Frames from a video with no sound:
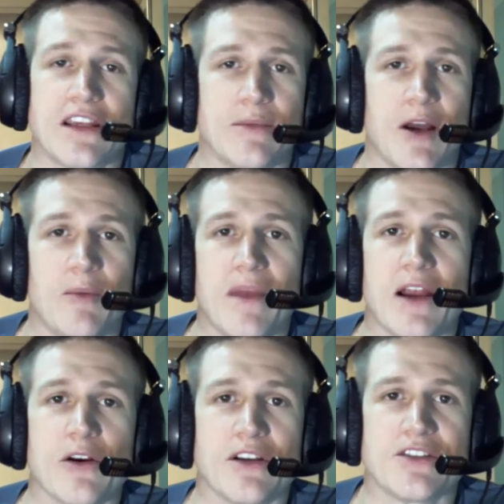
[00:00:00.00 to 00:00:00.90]
about
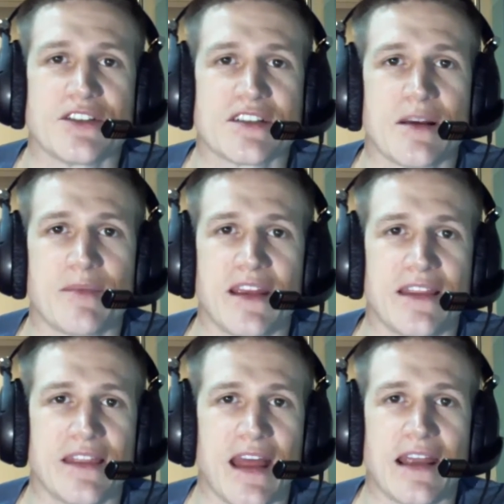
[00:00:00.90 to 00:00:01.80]
marriage is
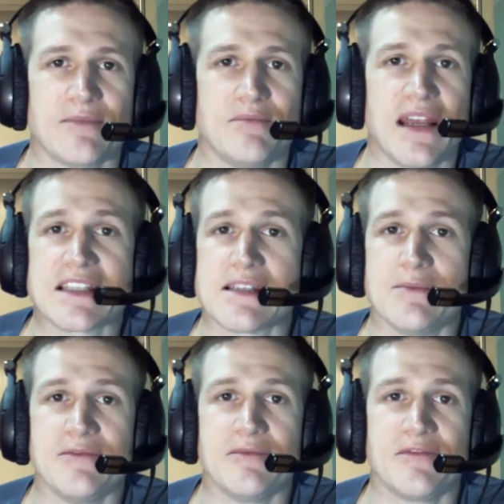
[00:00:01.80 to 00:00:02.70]
something that makes
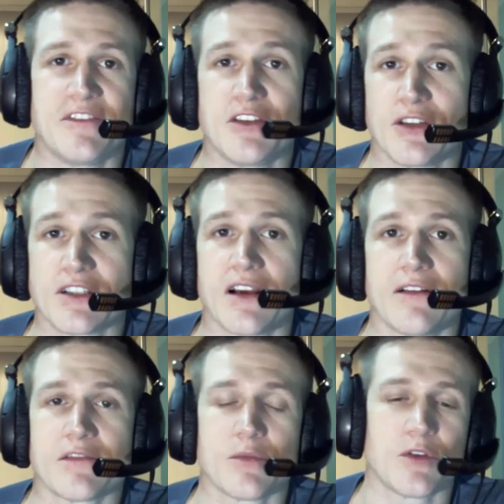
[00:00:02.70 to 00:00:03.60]
him feel
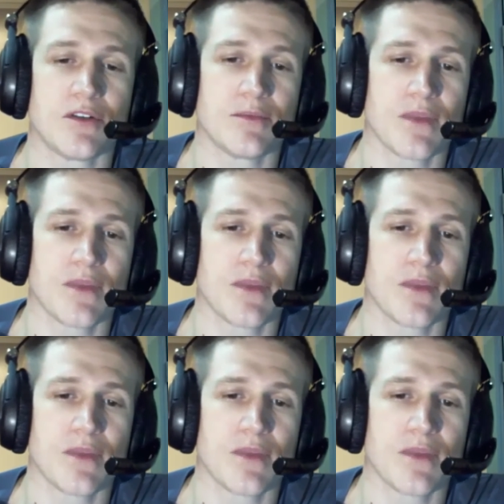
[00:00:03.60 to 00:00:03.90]
uncomfortable,